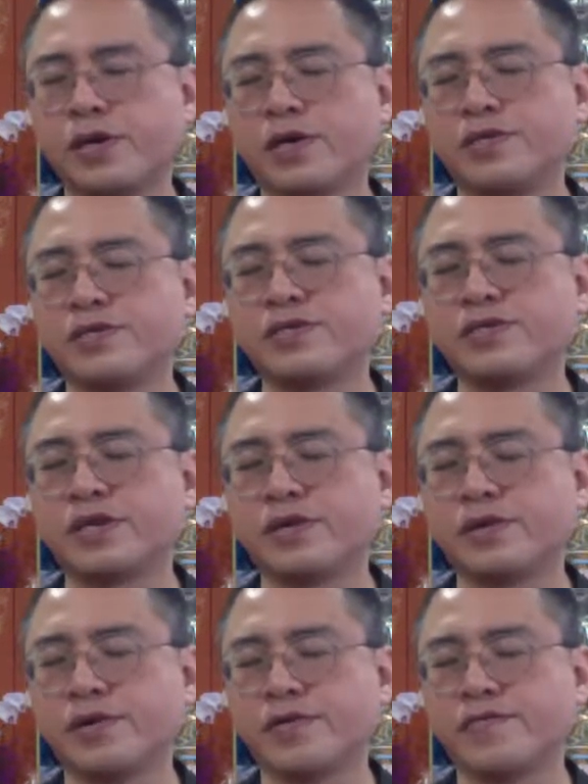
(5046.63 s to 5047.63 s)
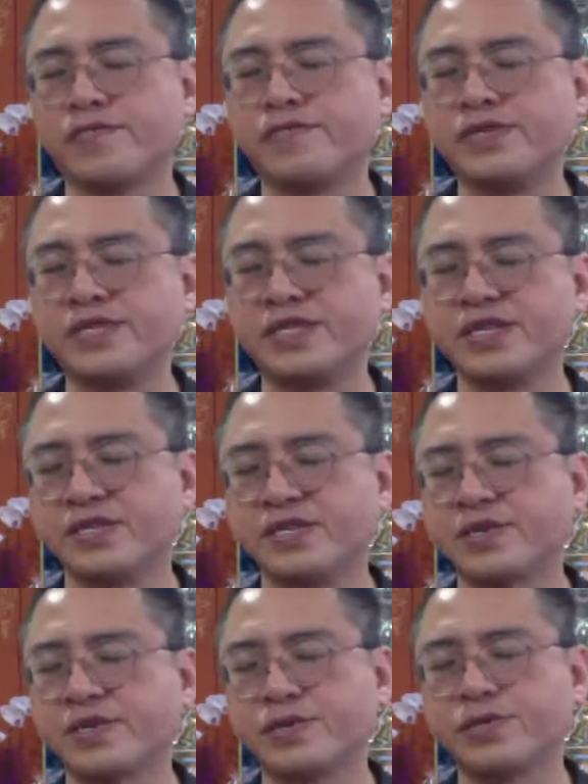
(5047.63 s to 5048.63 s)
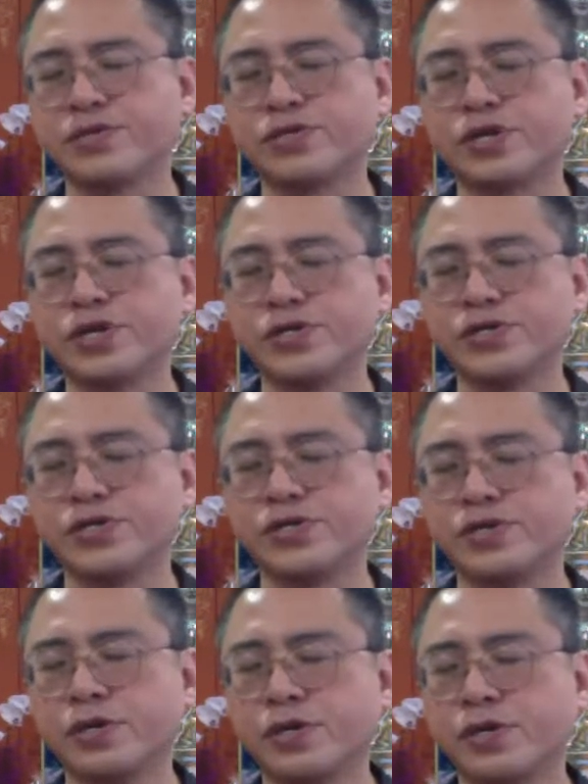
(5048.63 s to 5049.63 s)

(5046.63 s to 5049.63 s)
instead of resisting change,